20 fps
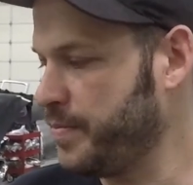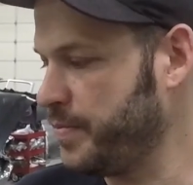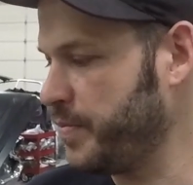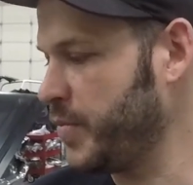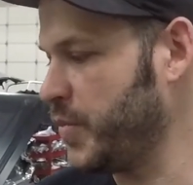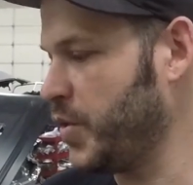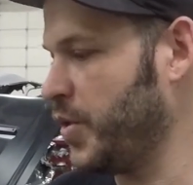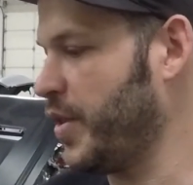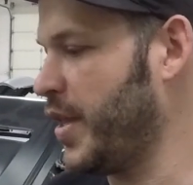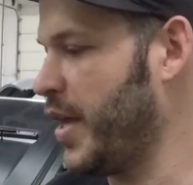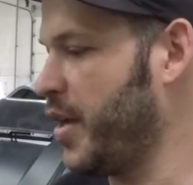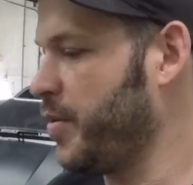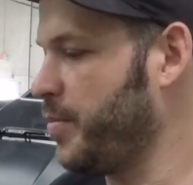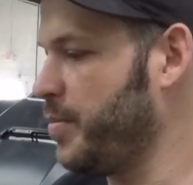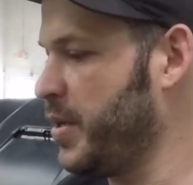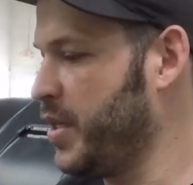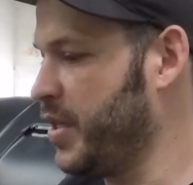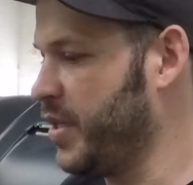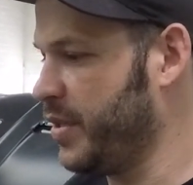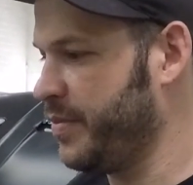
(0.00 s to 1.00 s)
So
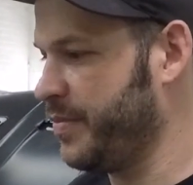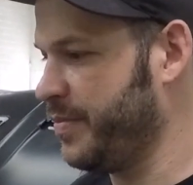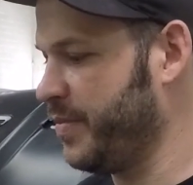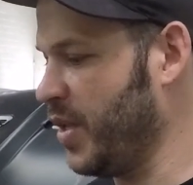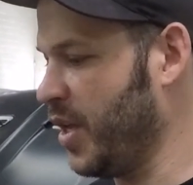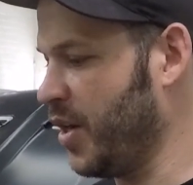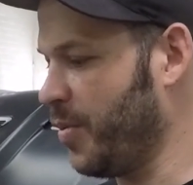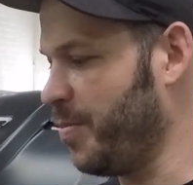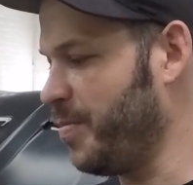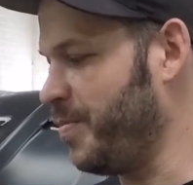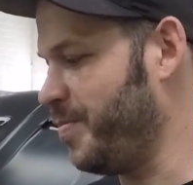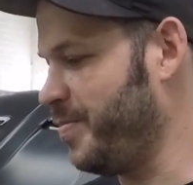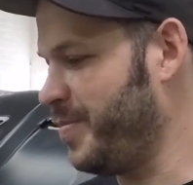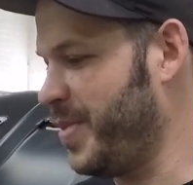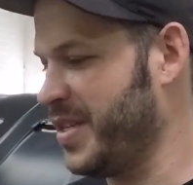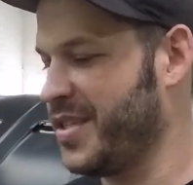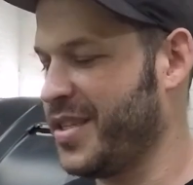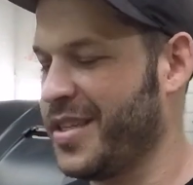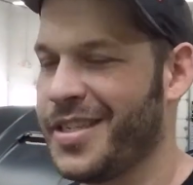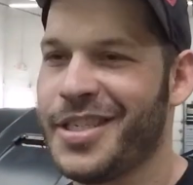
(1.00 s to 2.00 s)
it'll
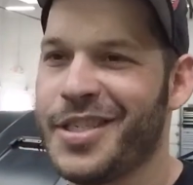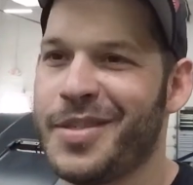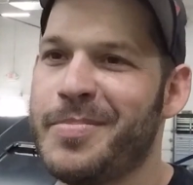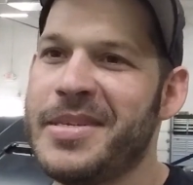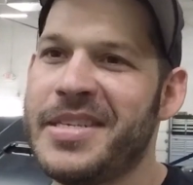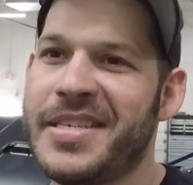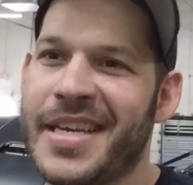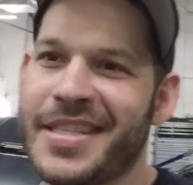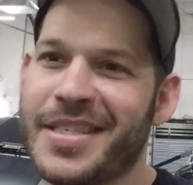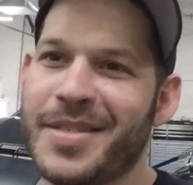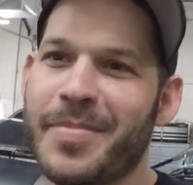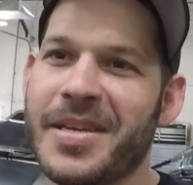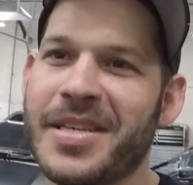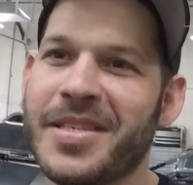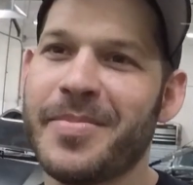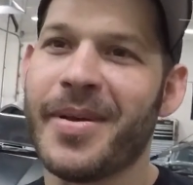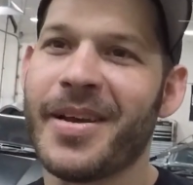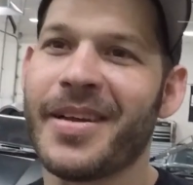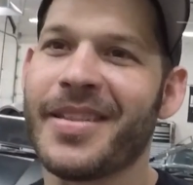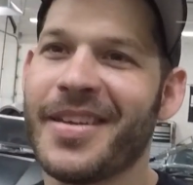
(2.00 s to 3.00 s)
basically just be dead
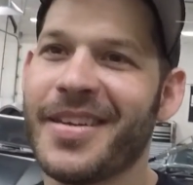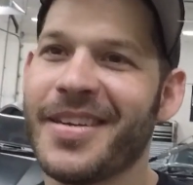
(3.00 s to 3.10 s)
space back there.